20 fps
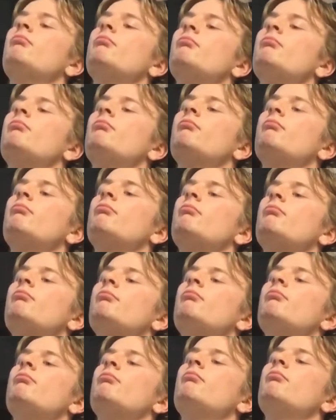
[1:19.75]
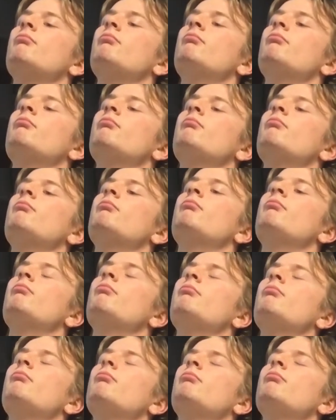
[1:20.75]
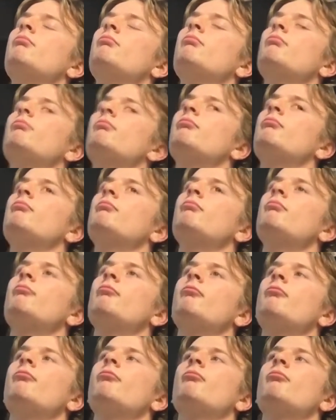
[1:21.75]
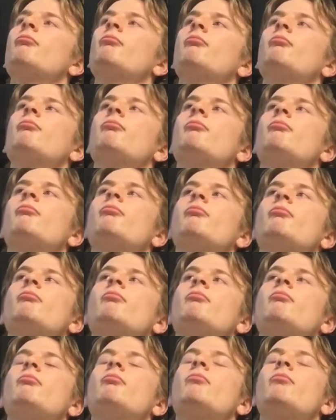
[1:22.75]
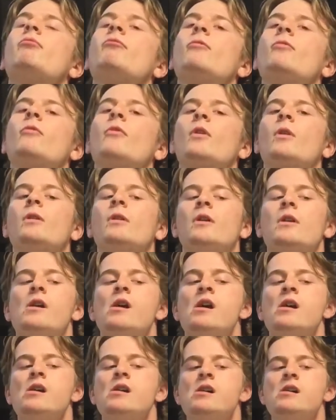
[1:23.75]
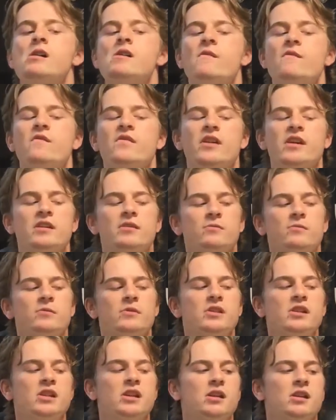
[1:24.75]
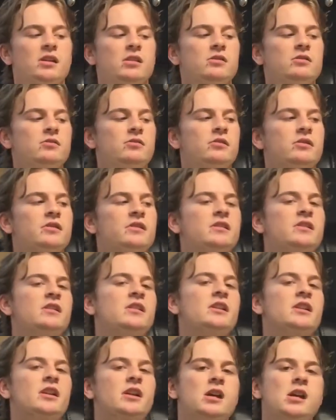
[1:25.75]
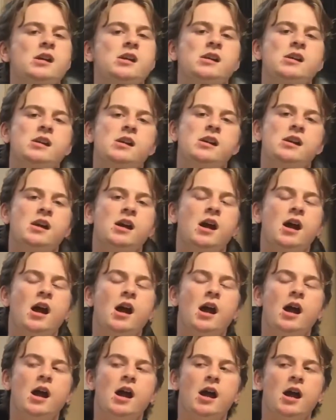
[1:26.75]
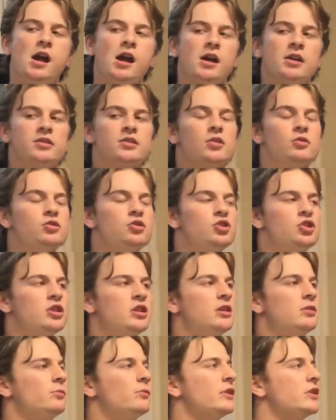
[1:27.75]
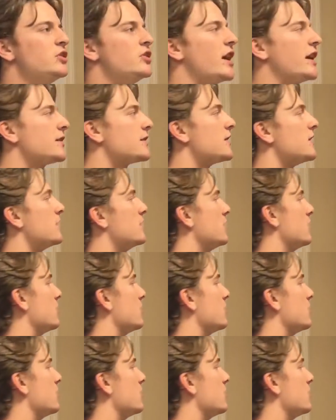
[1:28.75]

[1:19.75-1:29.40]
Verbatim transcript: but I just wanted to tell you, and uh, you to hear it from me, at least. Very interesting. Yeah. So she rejected